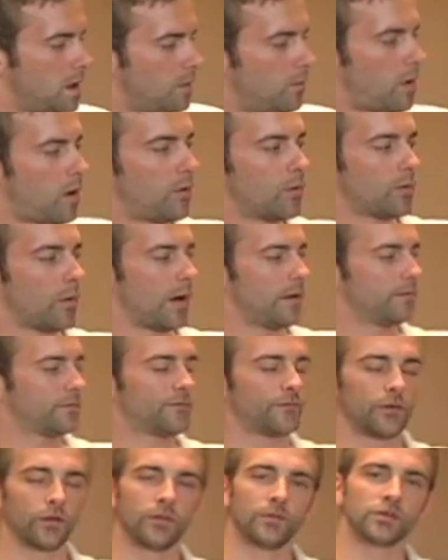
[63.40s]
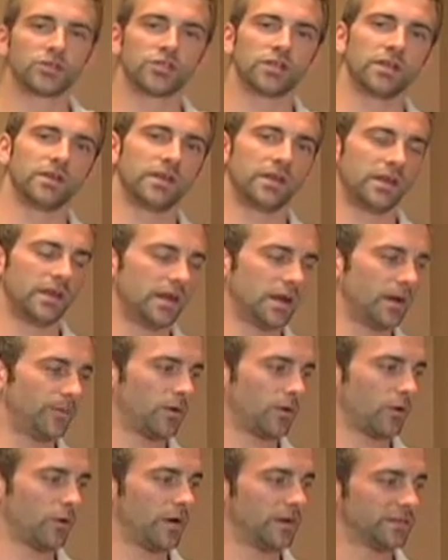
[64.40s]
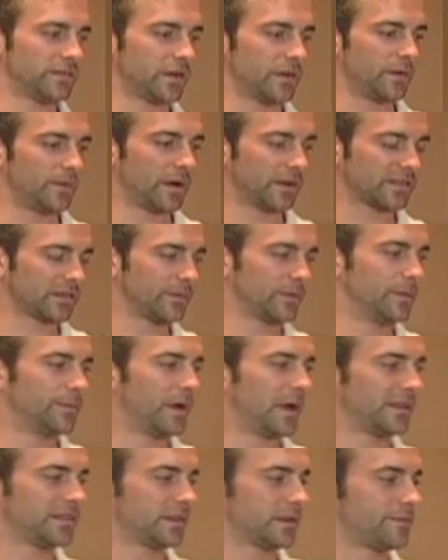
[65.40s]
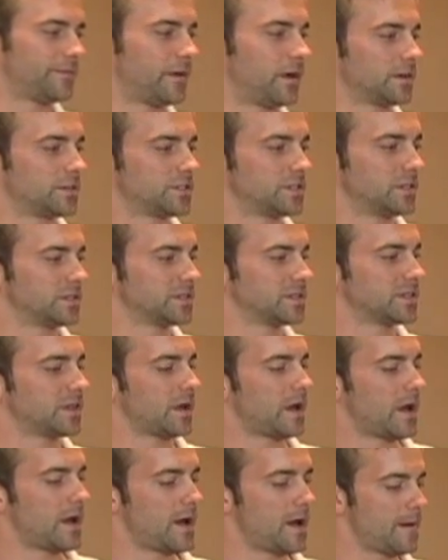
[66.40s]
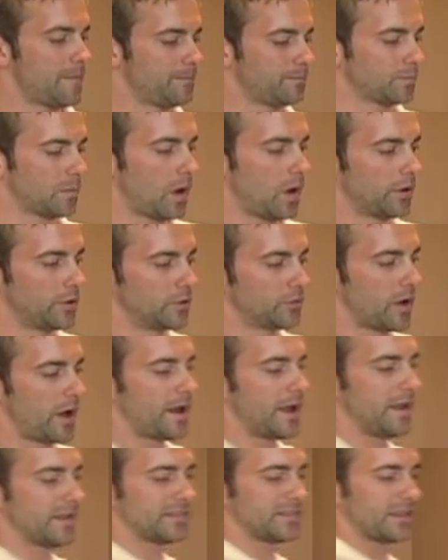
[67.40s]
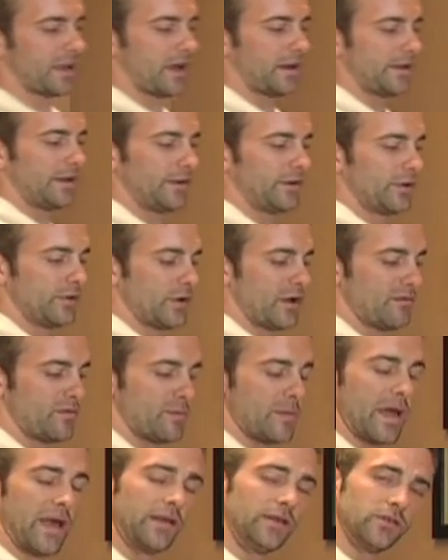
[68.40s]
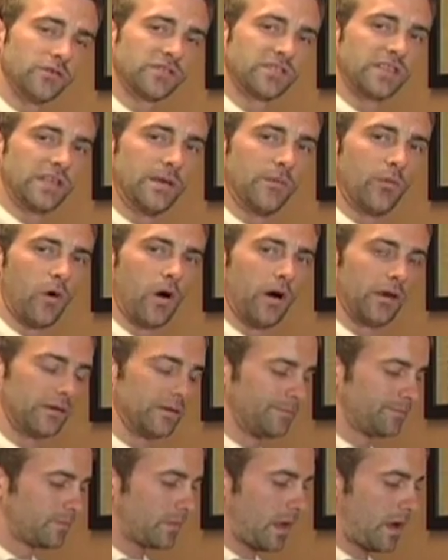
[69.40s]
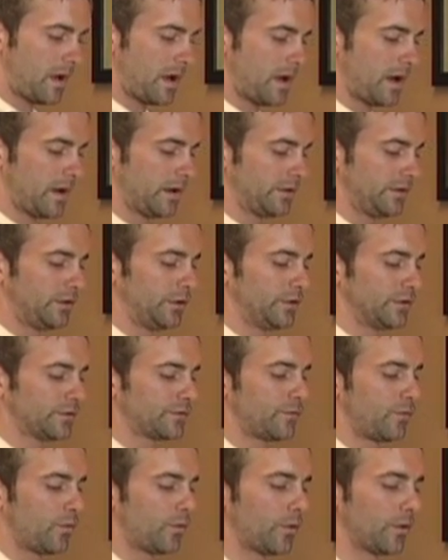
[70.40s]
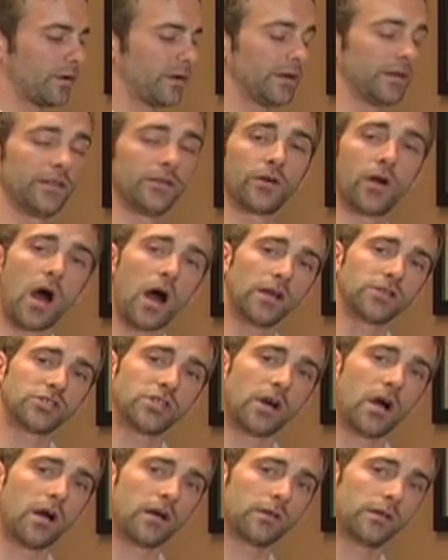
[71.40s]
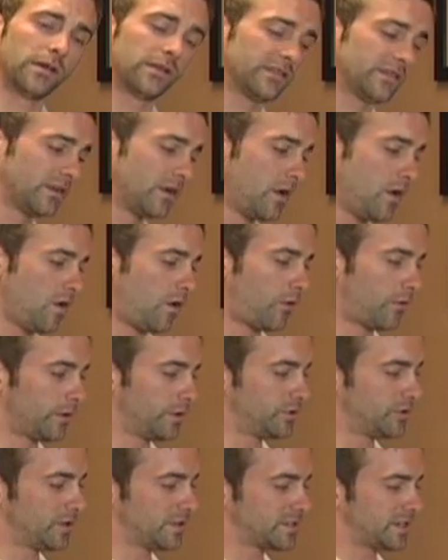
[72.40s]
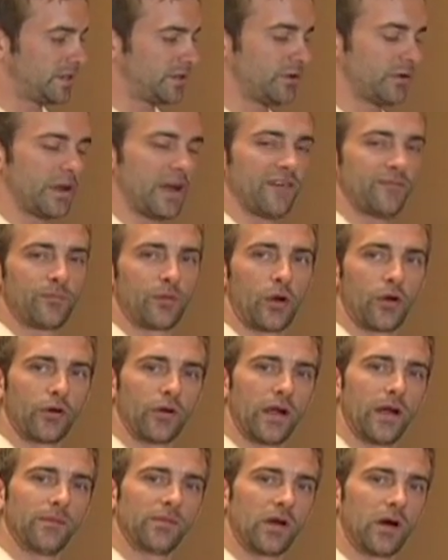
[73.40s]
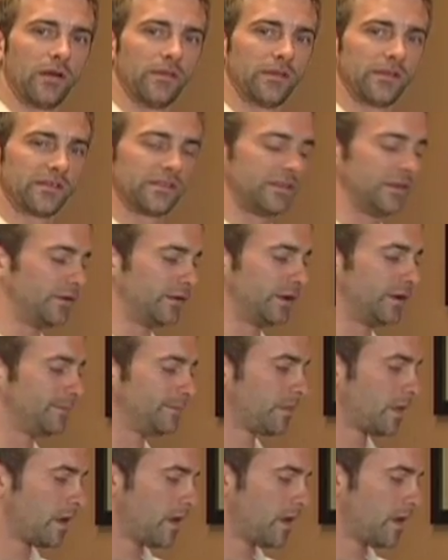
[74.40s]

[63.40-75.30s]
And while we're waiting for the machine to heat up, I'll go ahead and tell you about some of the basic functions. On your right hand side here you have a manual steam wand used for either hot chocolates or any drinks that you don't have programmed on this unit.